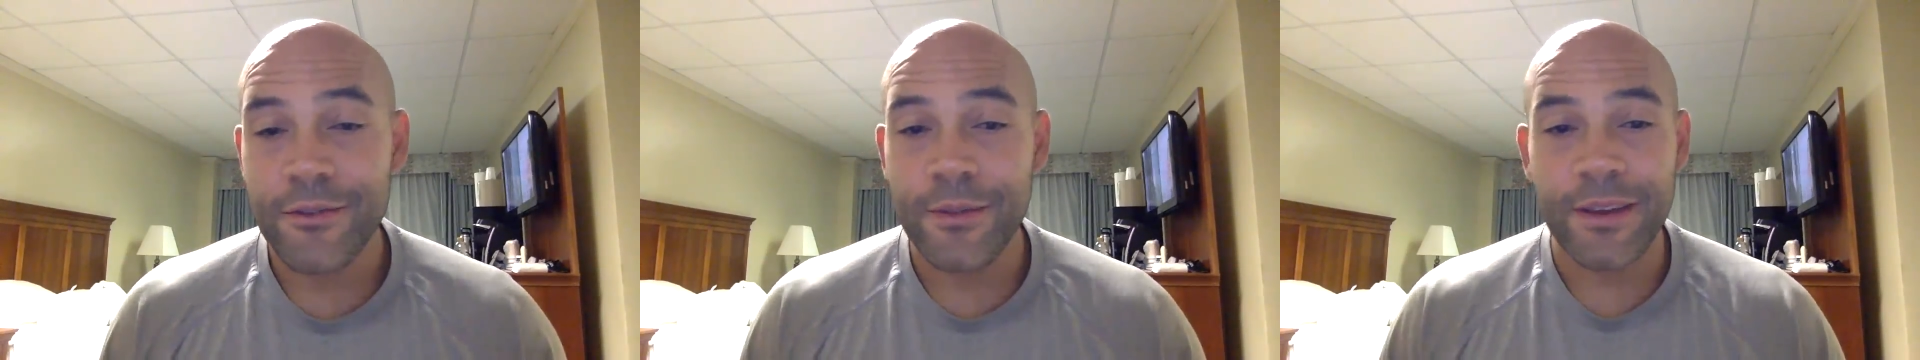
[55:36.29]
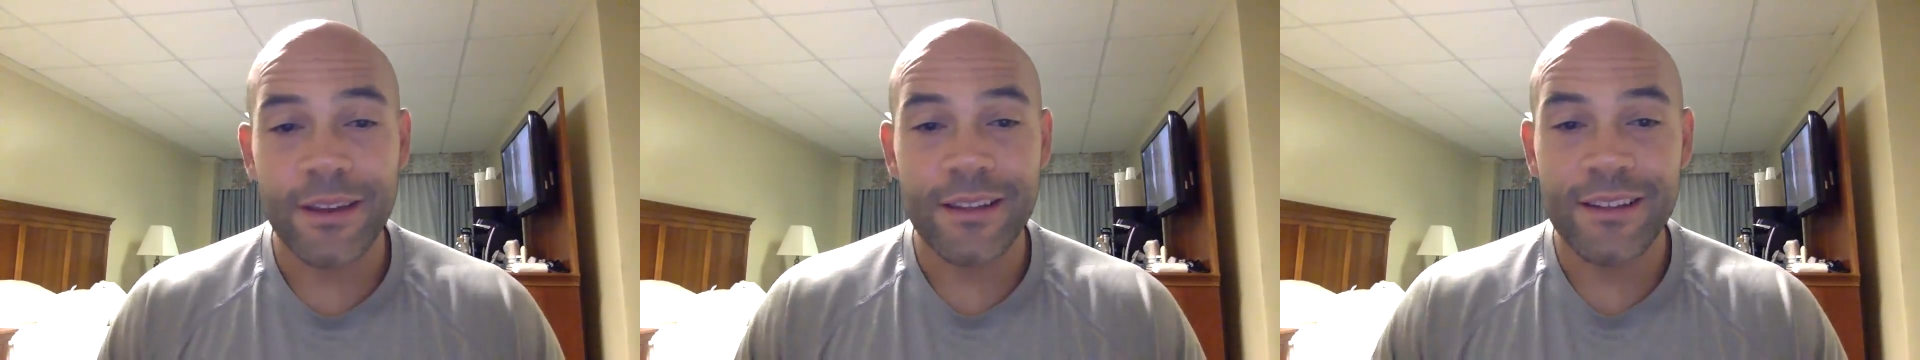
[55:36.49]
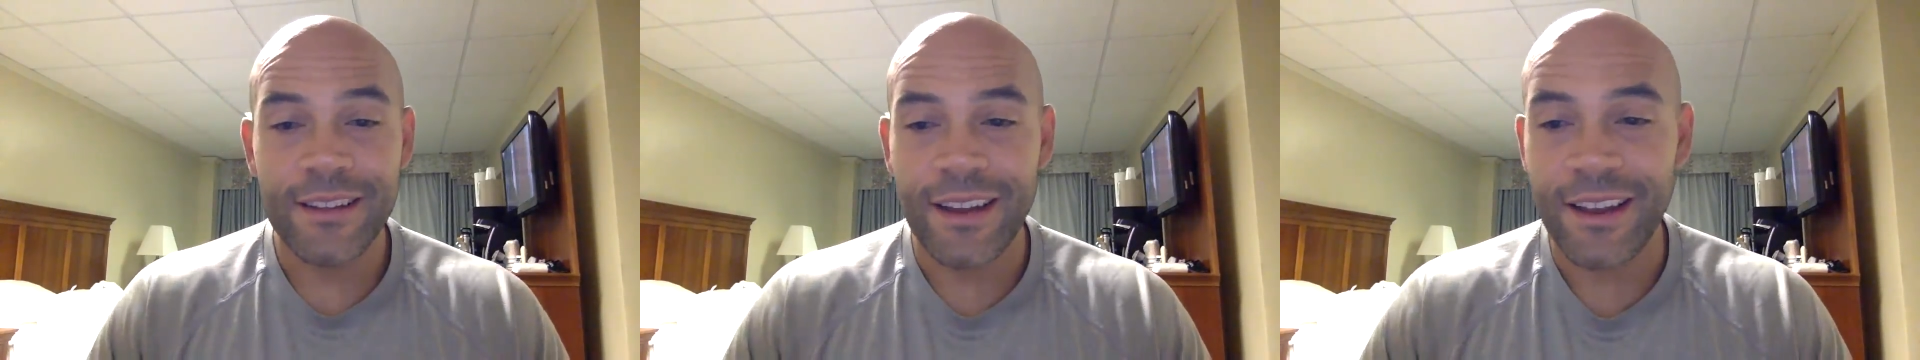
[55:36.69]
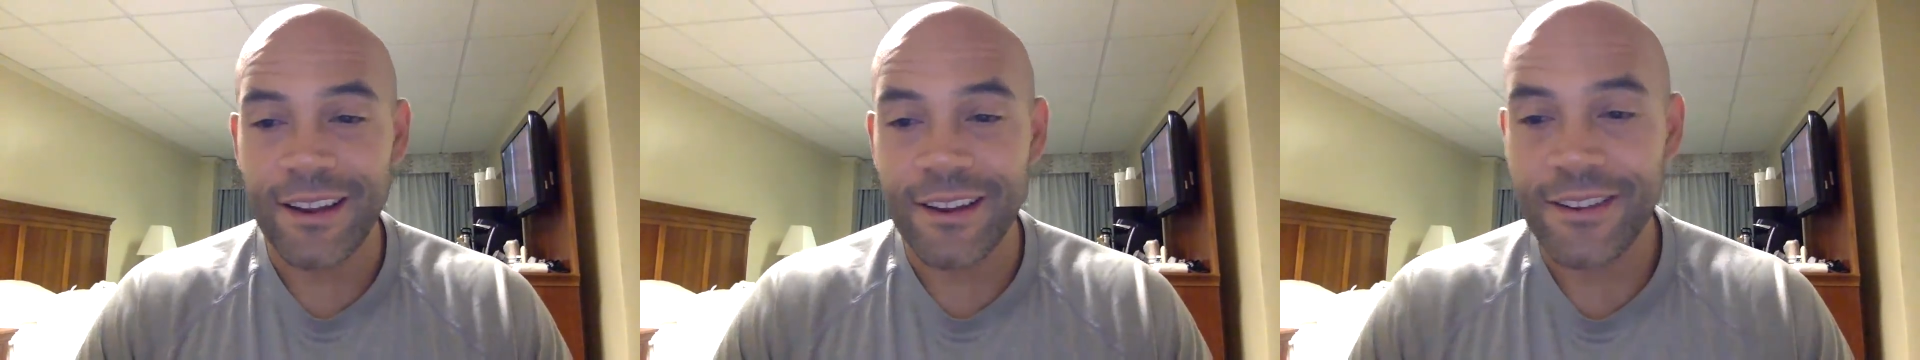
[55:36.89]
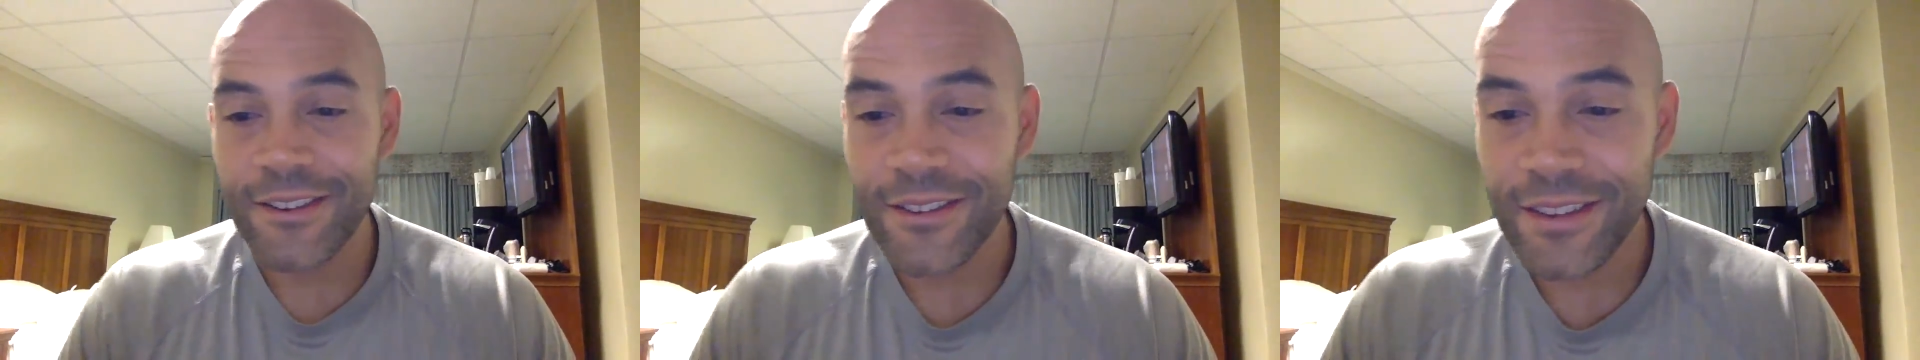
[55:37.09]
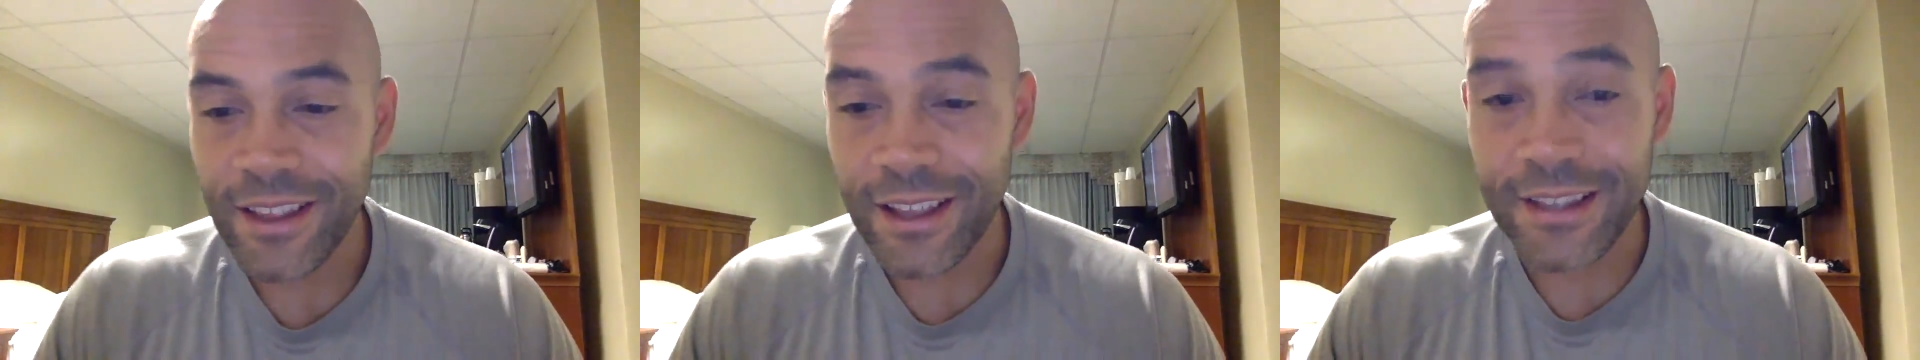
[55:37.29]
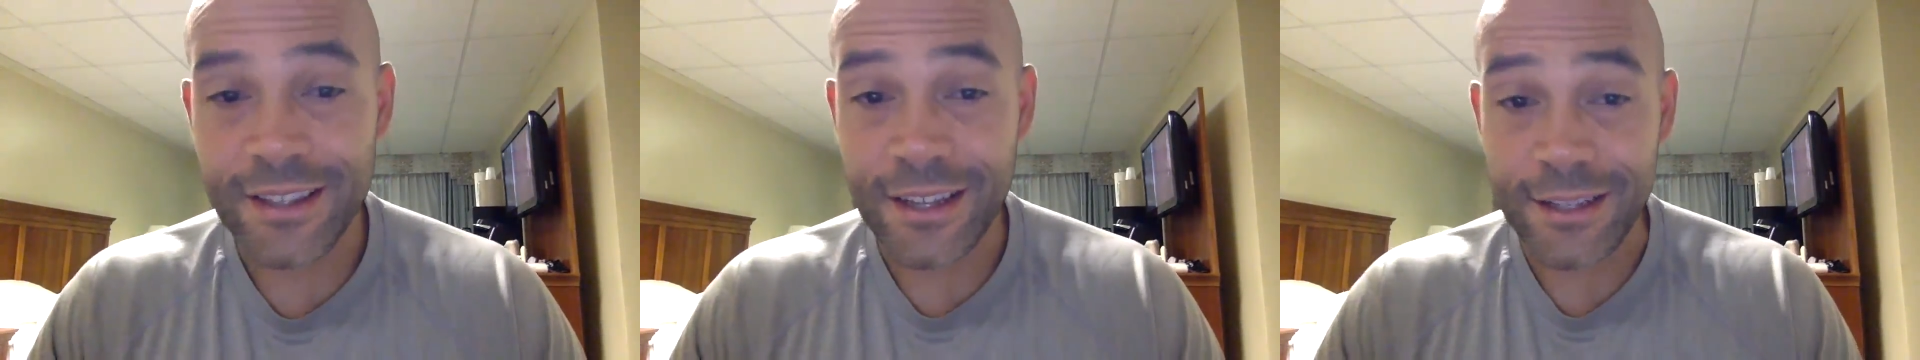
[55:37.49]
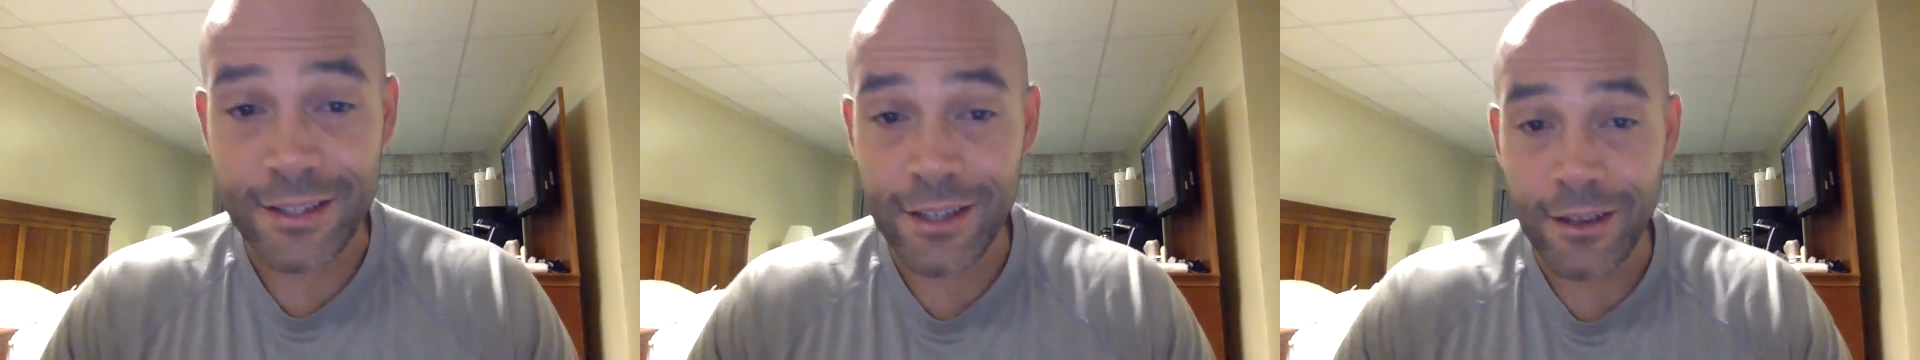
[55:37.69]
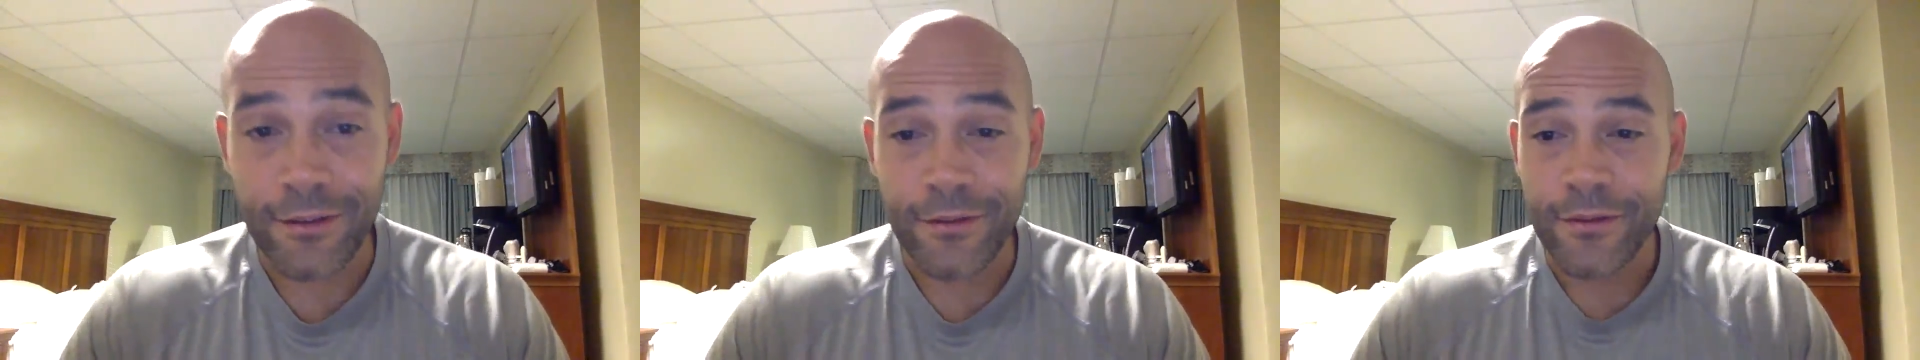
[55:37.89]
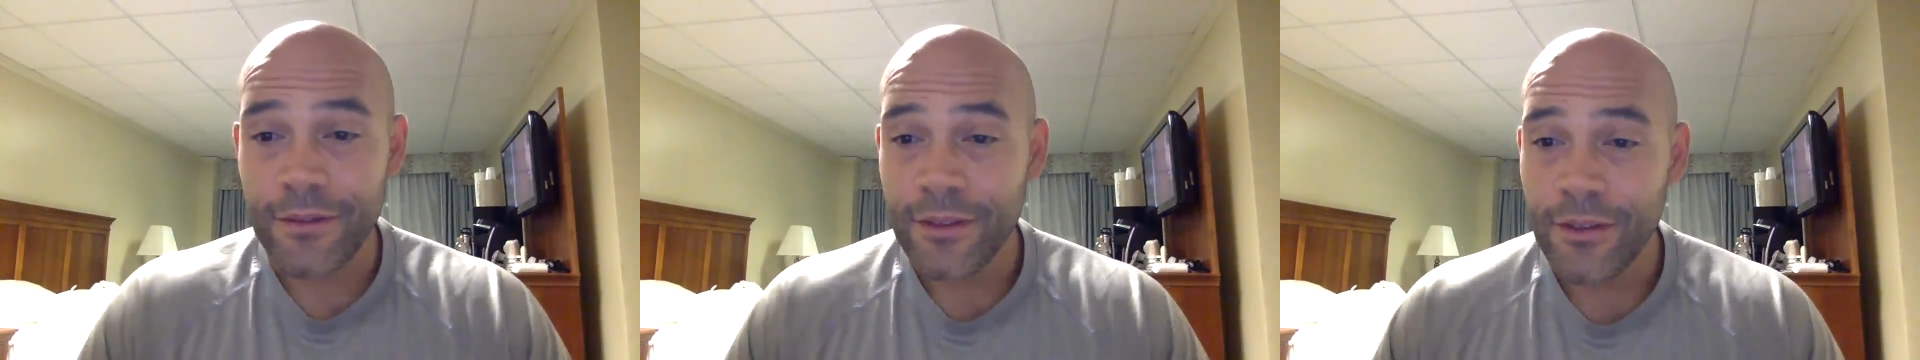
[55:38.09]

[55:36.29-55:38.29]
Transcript: man. I hear you. Like I said, it's tough.